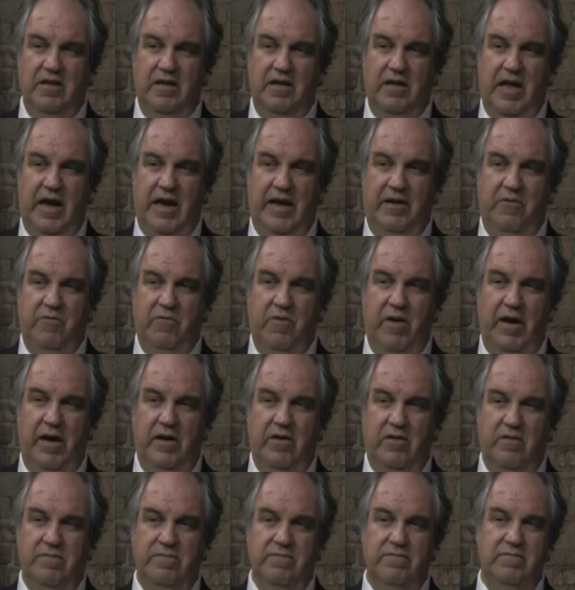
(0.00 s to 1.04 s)
light
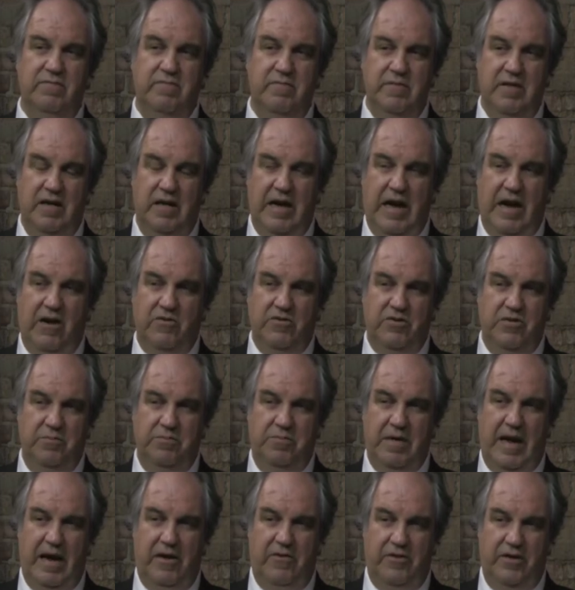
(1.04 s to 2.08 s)
rail out to
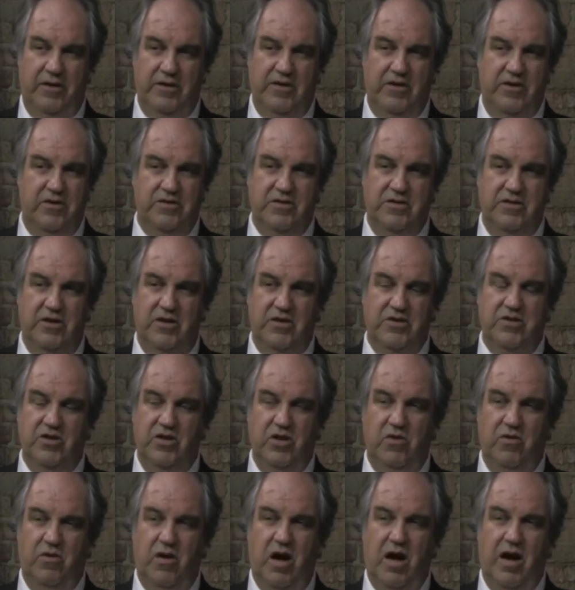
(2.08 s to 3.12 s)
Ballard, there's
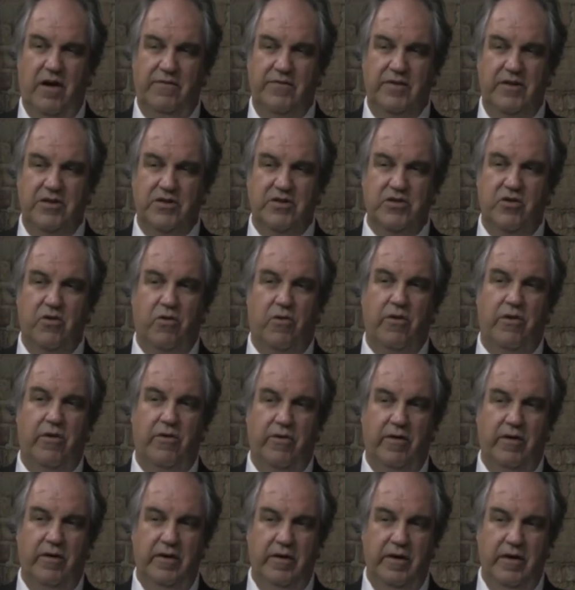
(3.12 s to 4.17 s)
no obvious
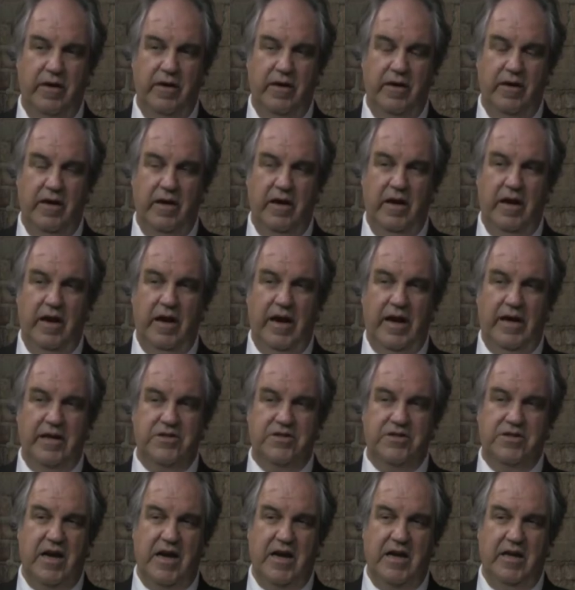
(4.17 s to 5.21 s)
corridor. And
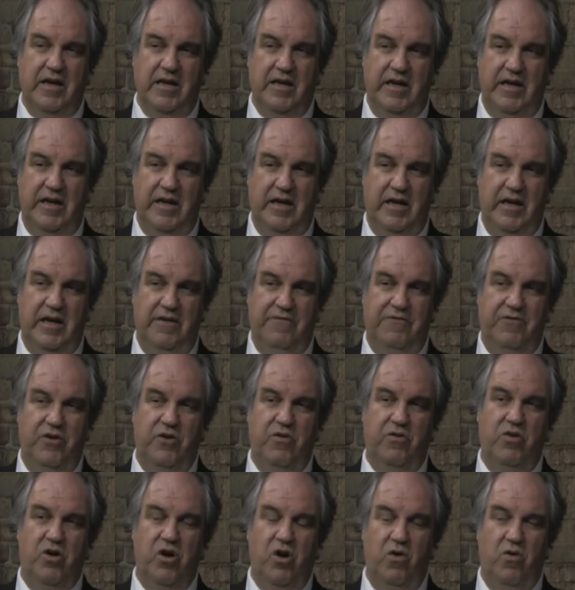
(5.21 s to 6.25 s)
secondly, if
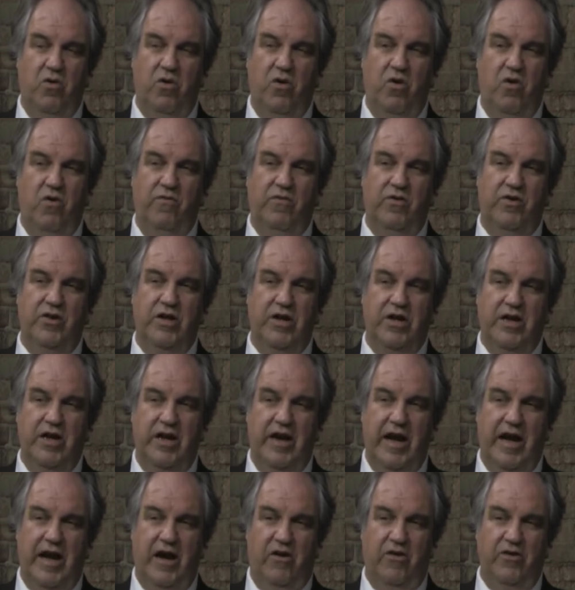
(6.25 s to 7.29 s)
you go over the
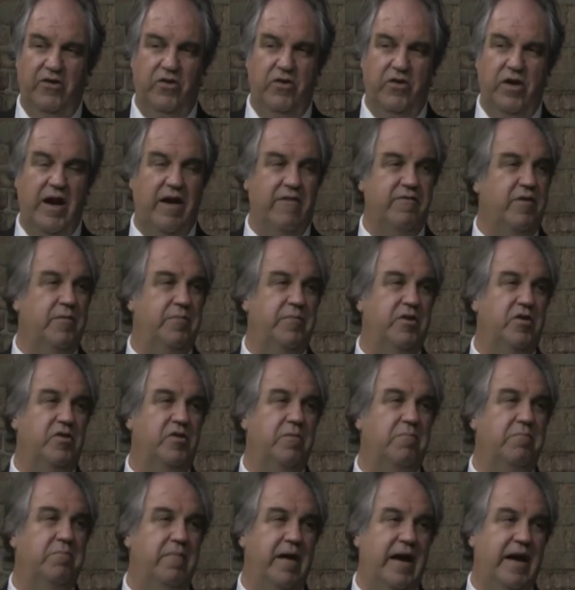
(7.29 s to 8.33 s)
canal, you have to build
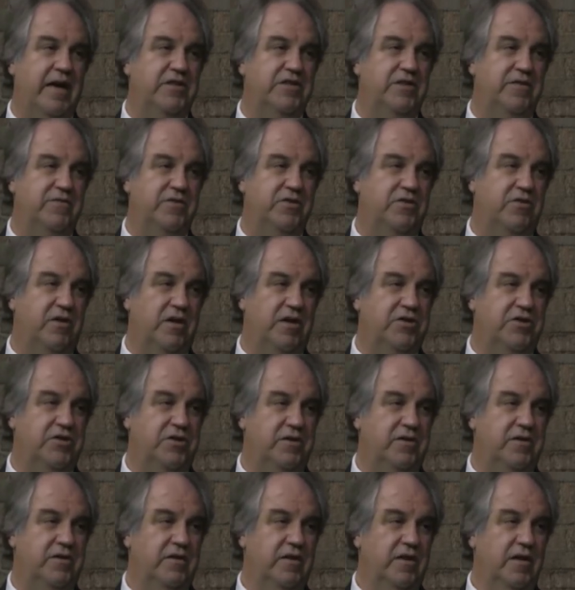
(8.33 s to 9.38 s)
a massive
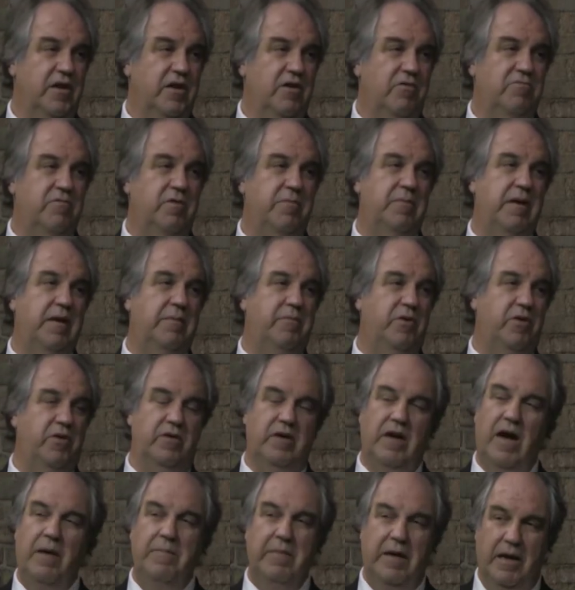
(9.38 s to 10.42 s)
structure. Remember,
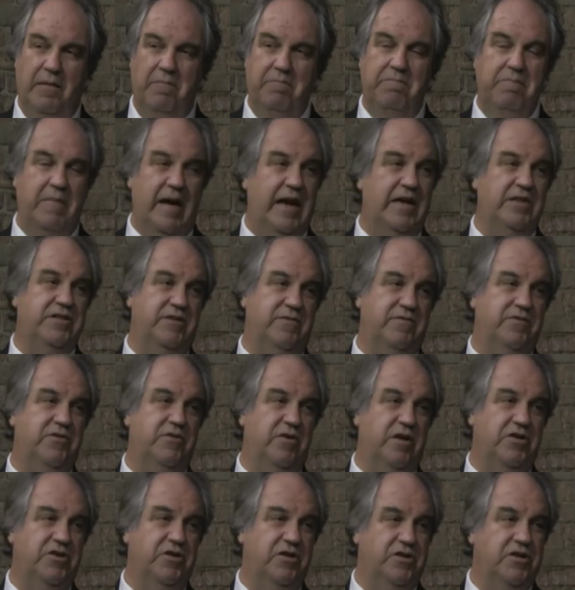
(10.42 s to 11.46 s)
I mean a massive
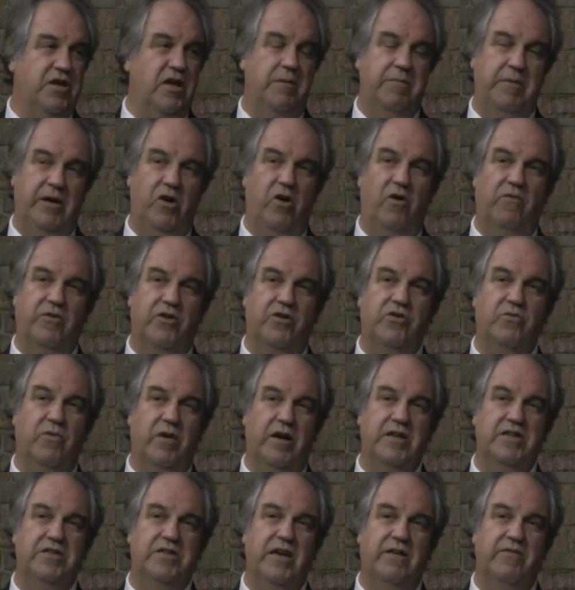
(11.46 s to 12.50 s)
structure. It's going to be over
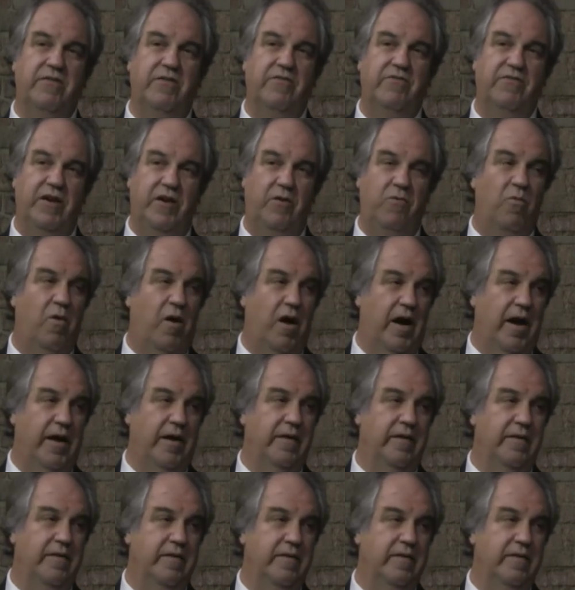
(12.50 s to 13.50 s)
27 feet wide.